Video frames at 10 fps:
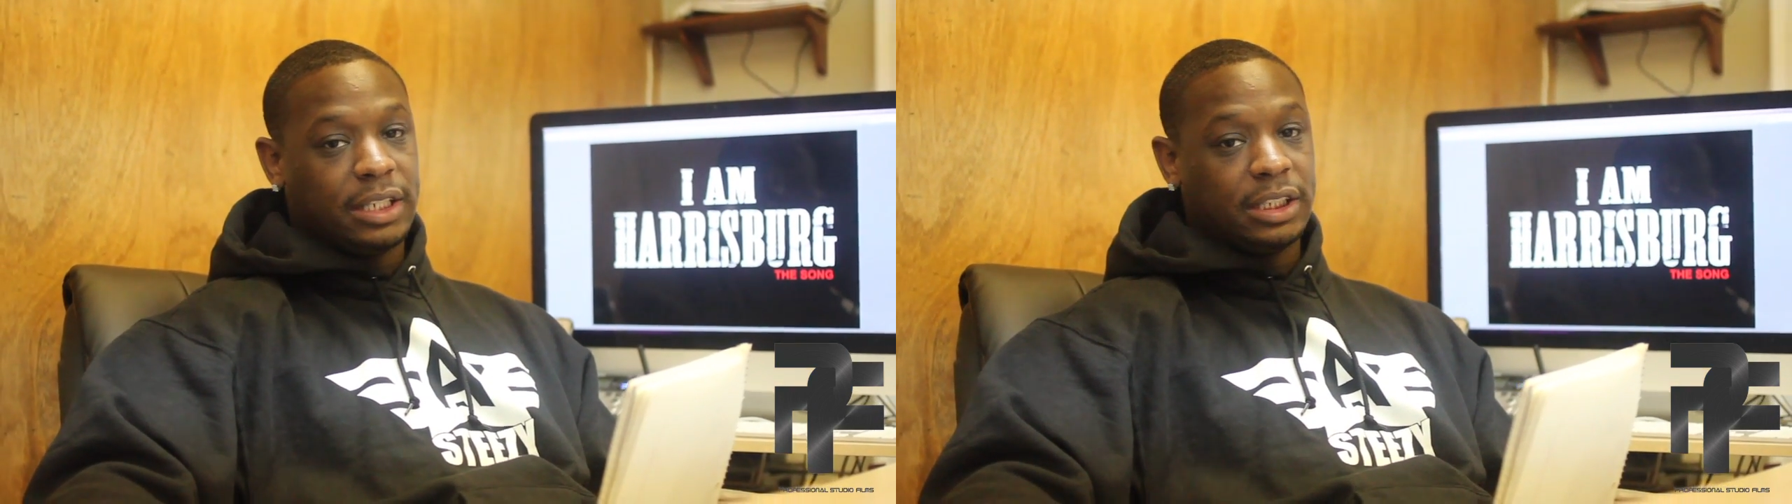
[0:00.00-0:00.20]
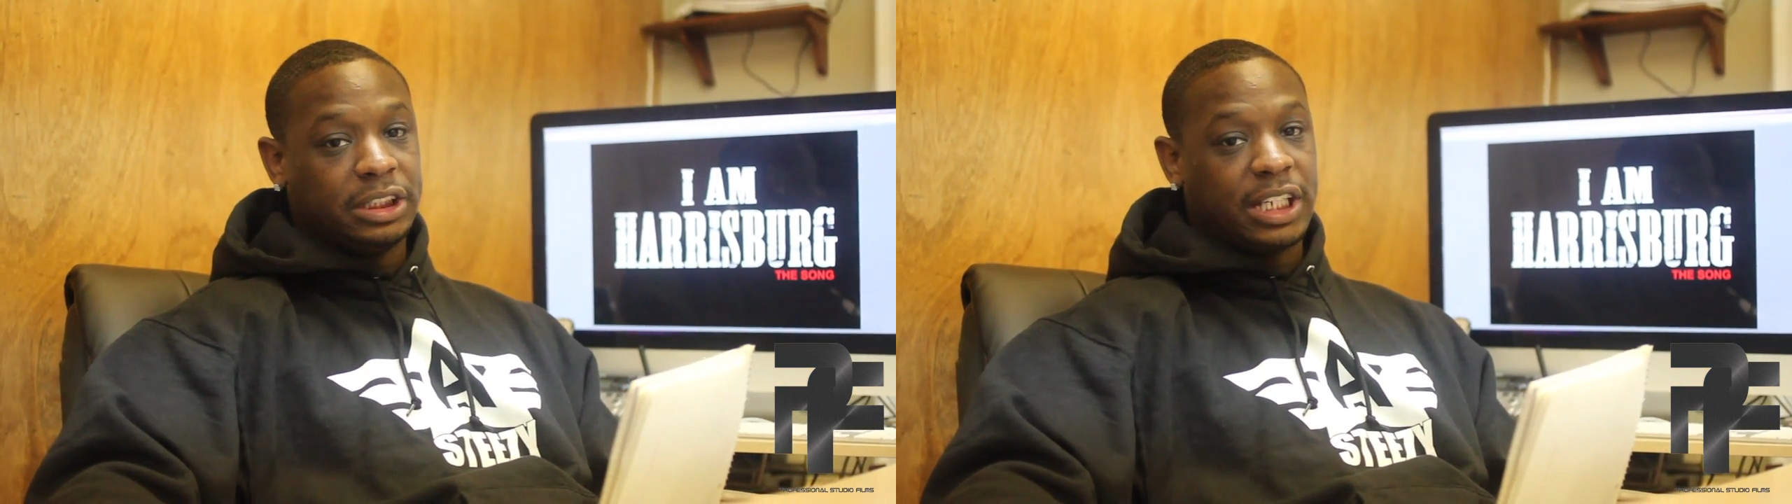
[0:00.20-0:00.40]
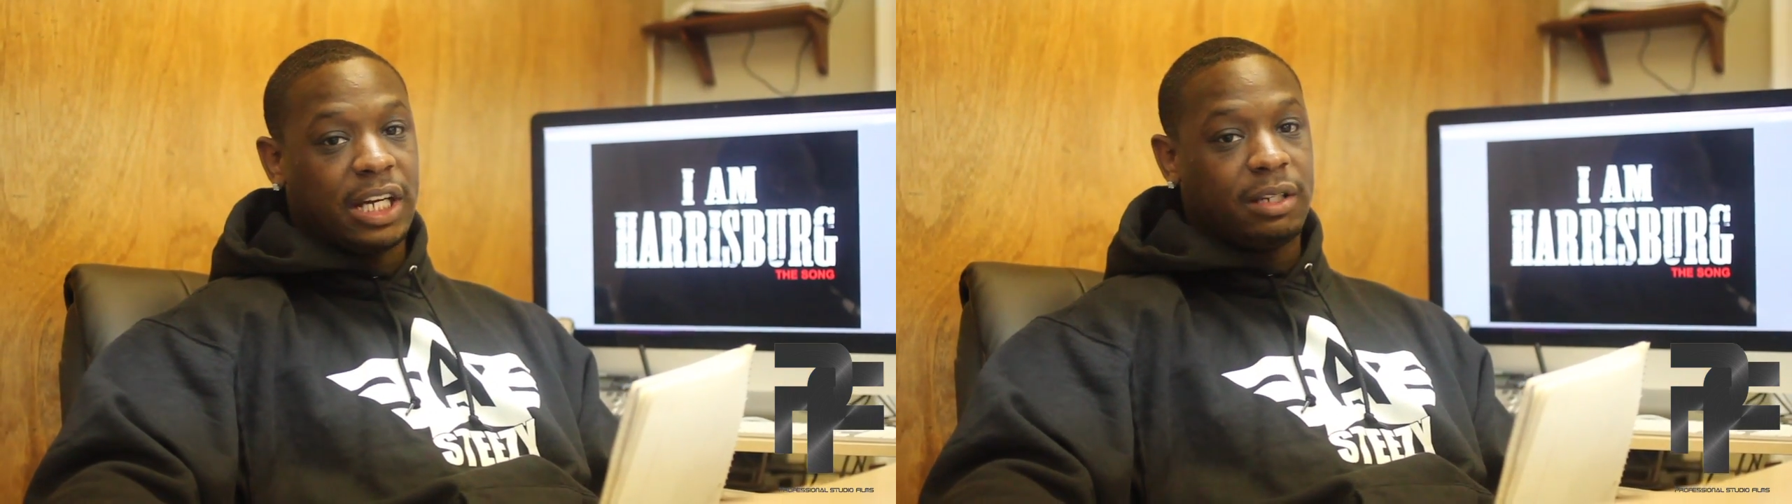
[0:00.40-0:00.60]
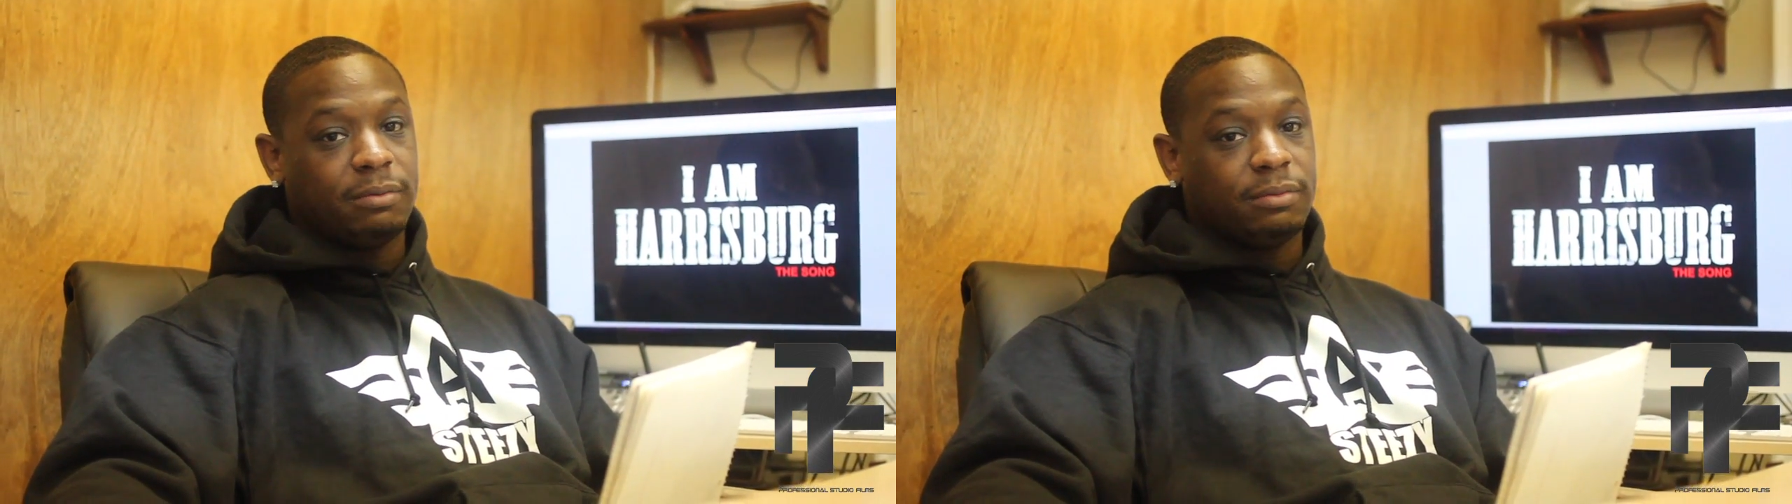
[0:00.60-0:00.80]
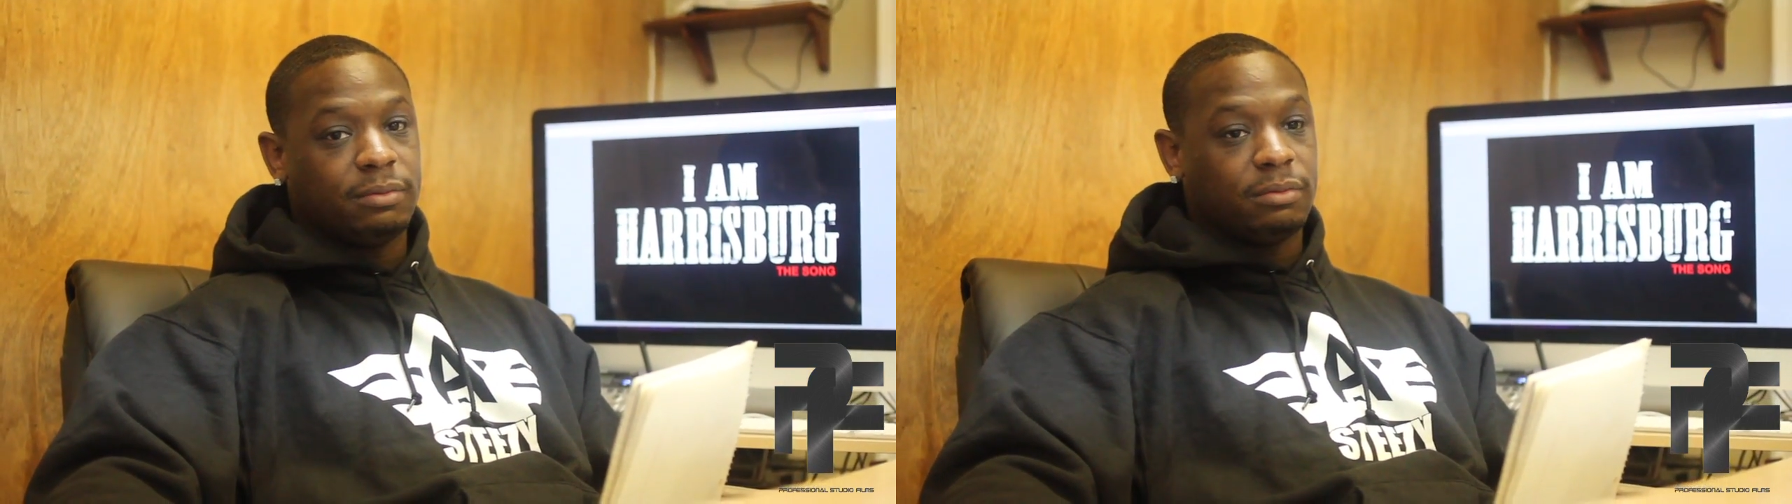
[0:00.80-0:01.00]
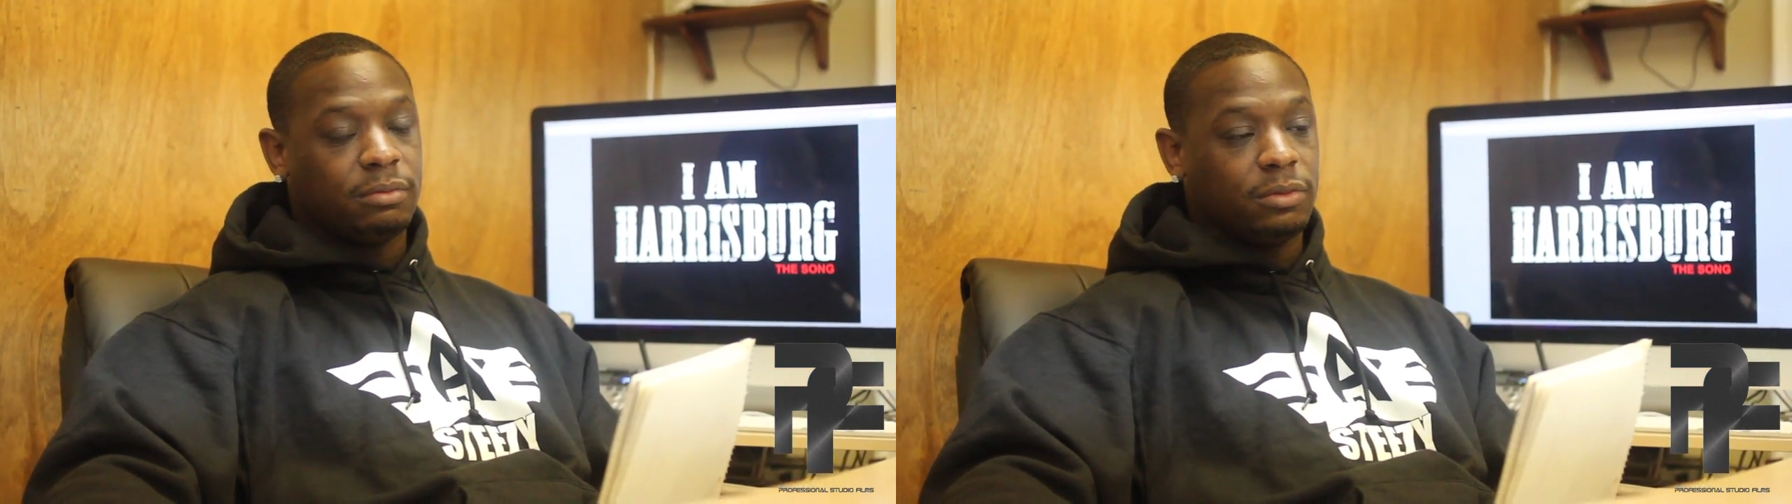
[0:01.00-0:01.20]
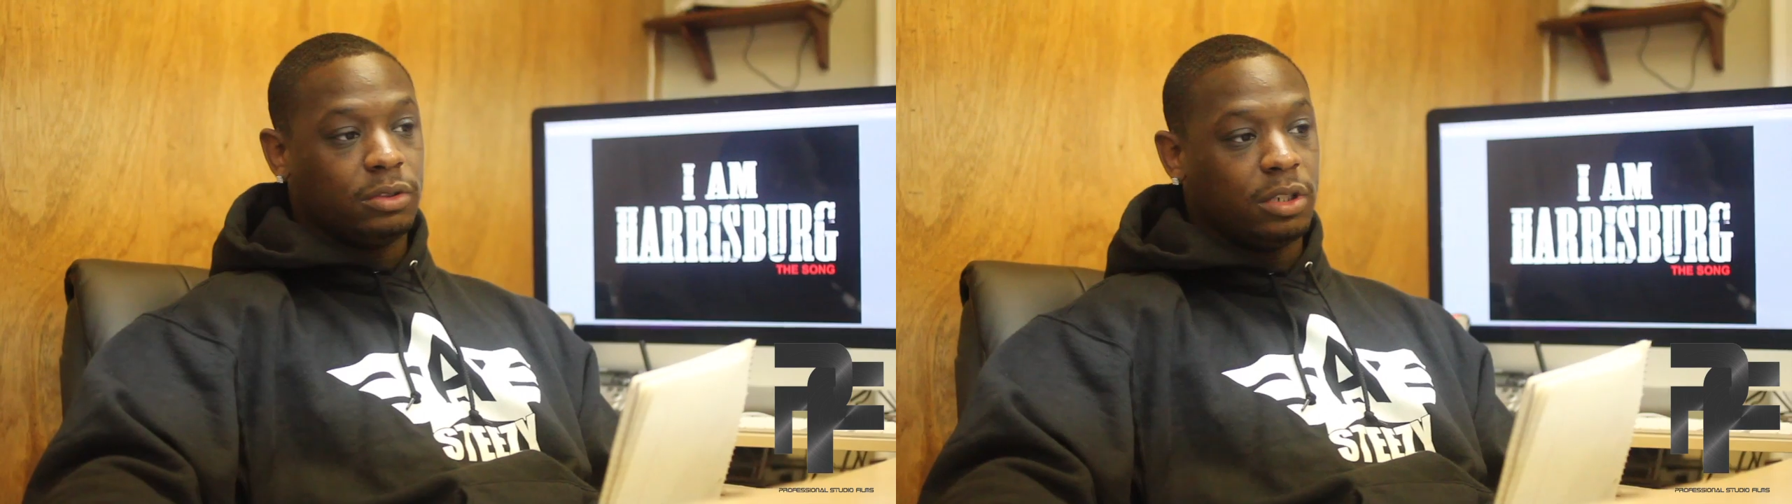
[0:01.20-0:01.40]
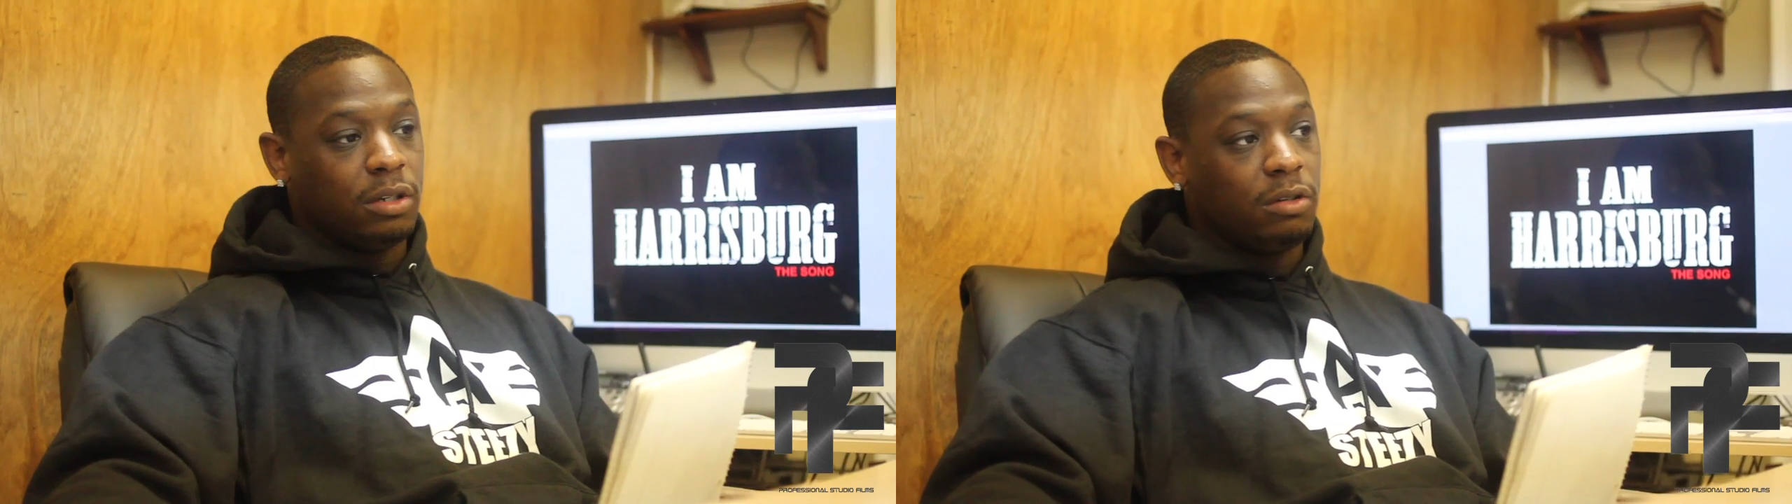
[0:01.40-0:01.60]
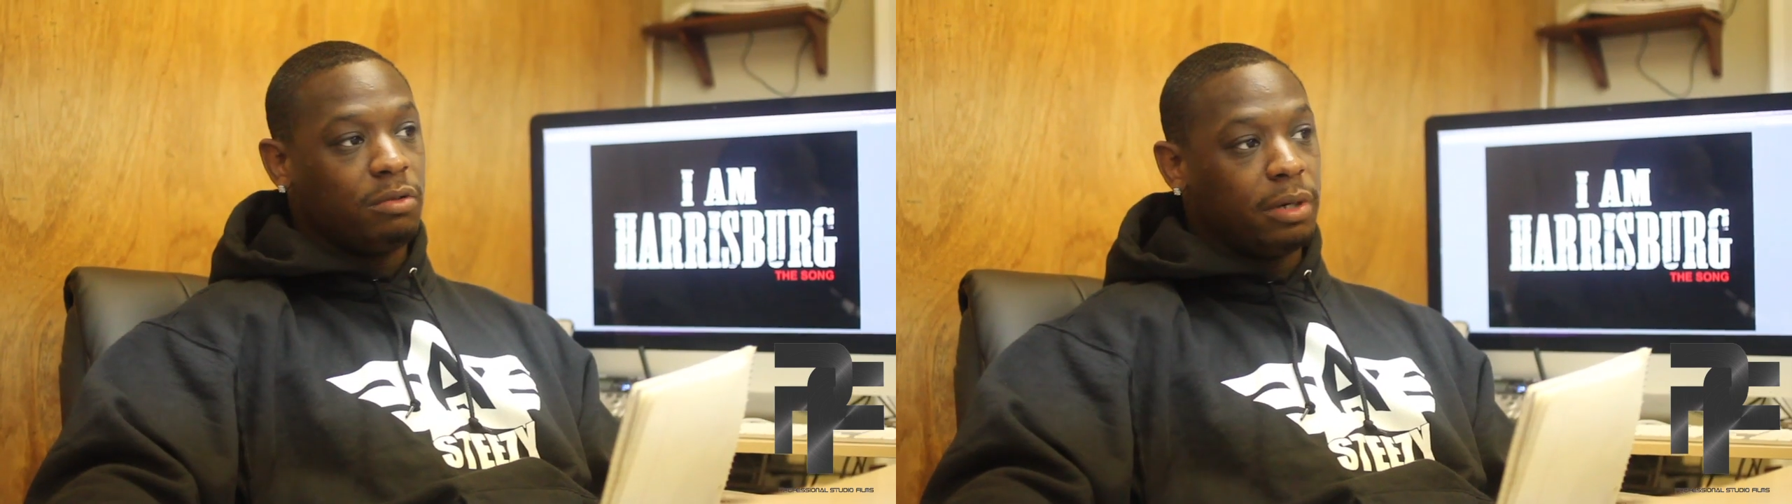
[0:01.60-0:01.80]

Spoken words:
a good job, you know.